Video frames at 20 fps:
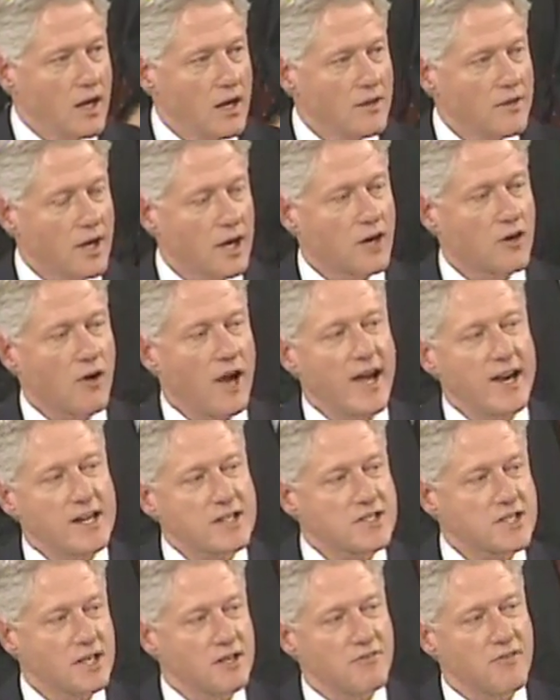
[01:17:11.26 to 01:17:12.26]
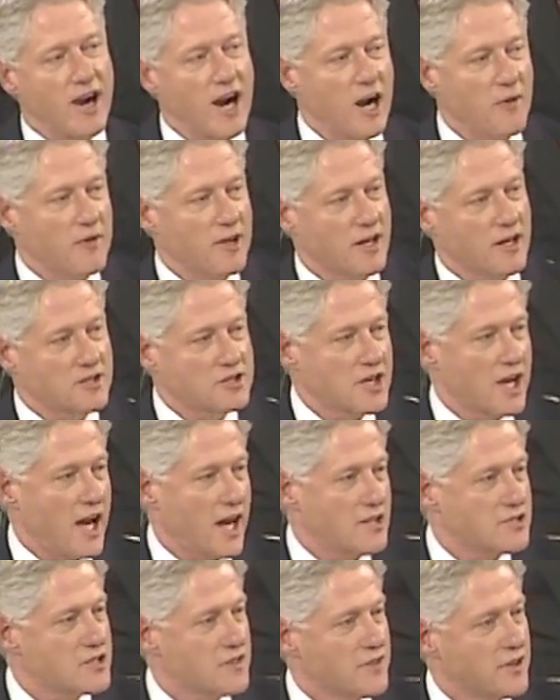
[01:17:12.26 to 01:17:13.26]
the greatest environmental
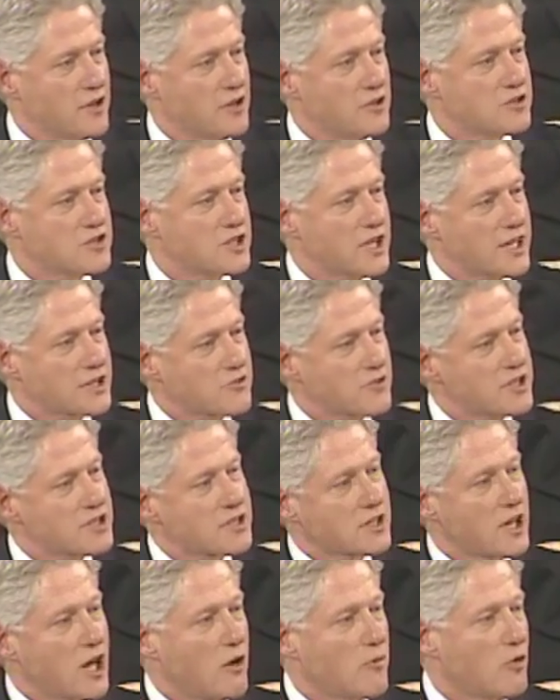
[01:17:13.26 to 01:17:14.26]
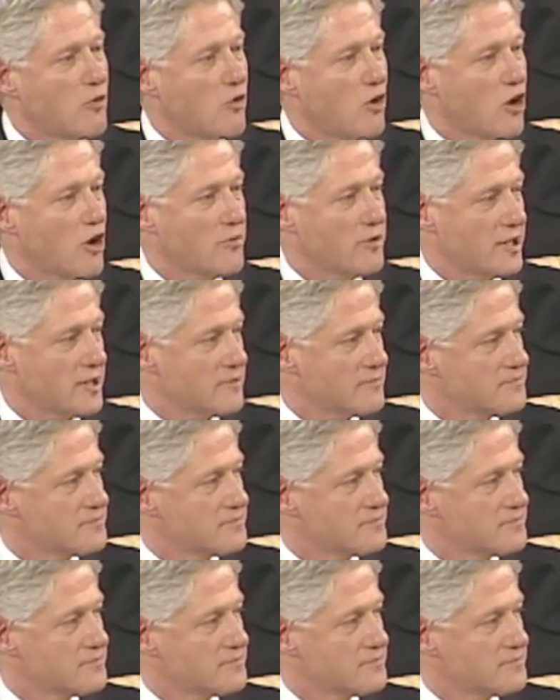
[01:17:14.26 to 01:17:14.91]
challenge of the new century is global warming.